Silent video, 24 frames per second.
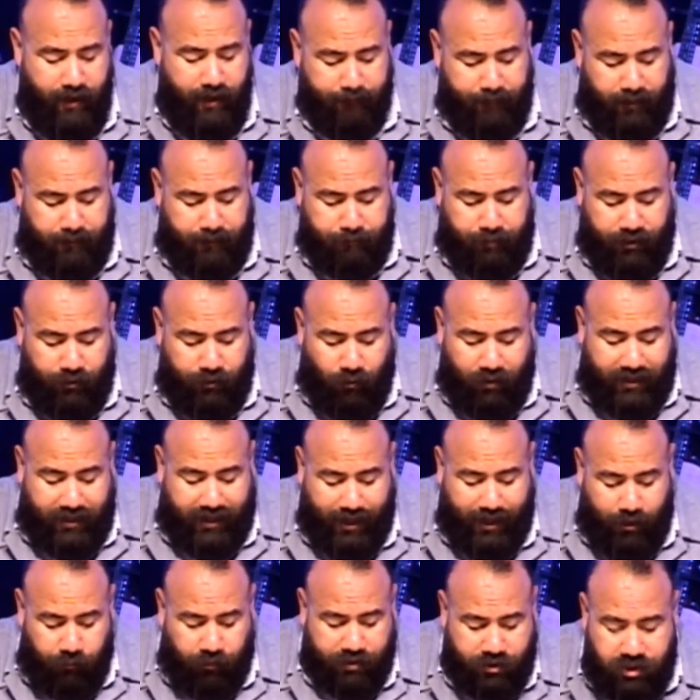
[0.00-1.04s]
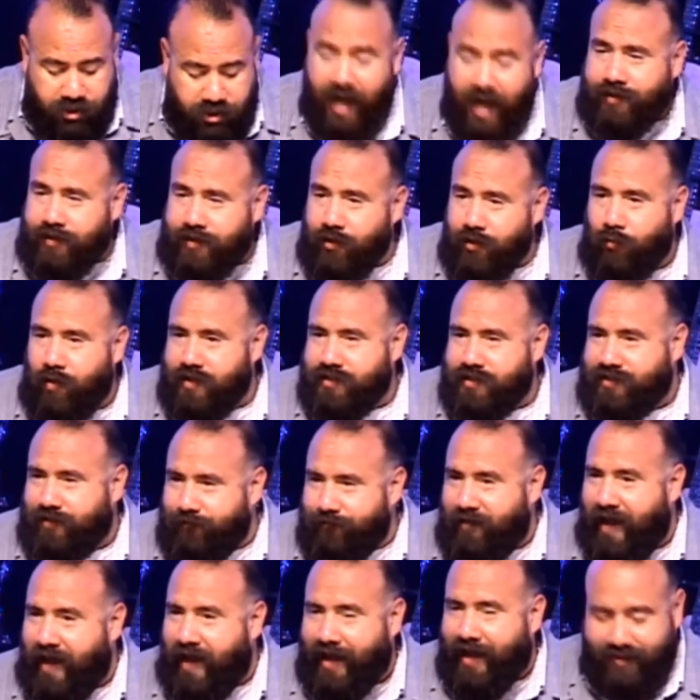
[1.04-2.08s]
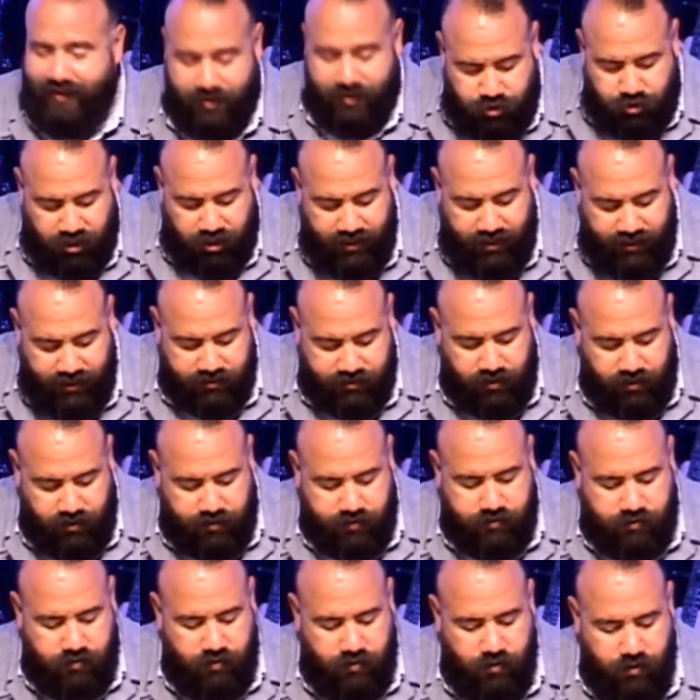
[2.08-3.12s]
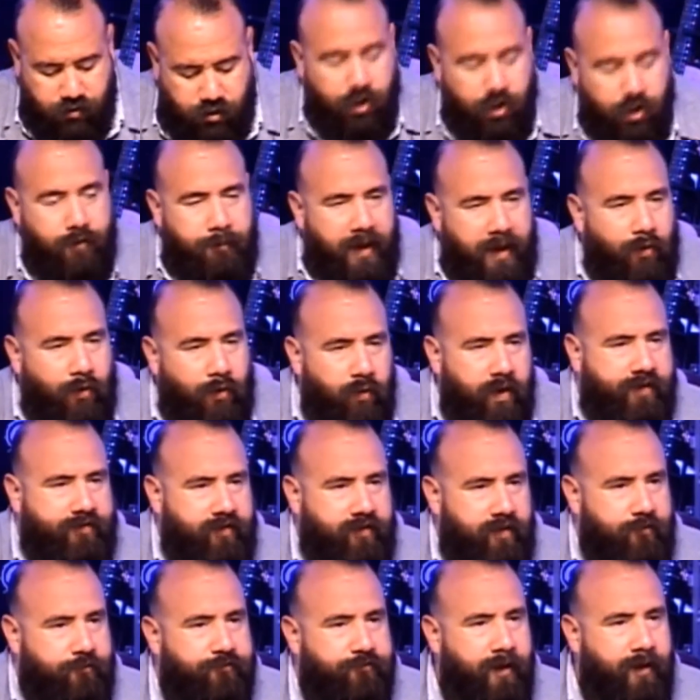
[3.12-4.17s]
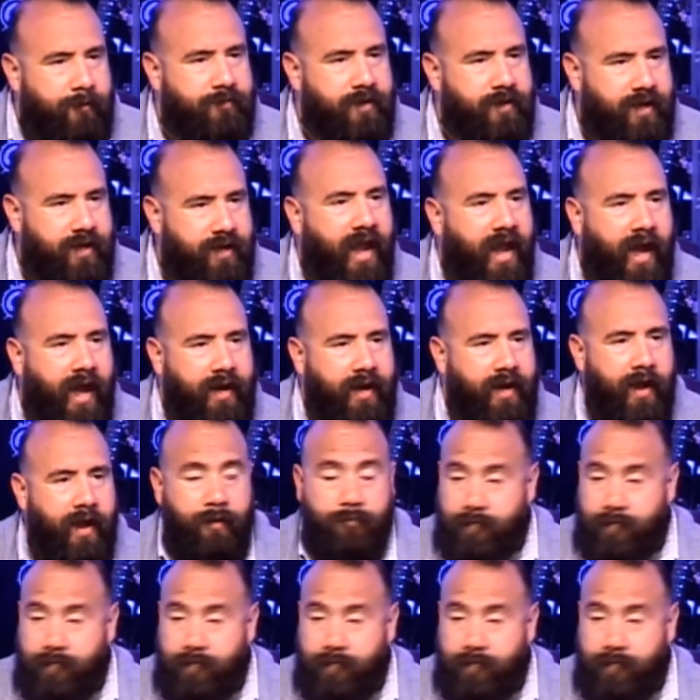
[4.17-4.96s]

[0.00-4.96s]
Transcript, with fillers: but, but what he rejected was the fact that Jesus could be risen from the dead.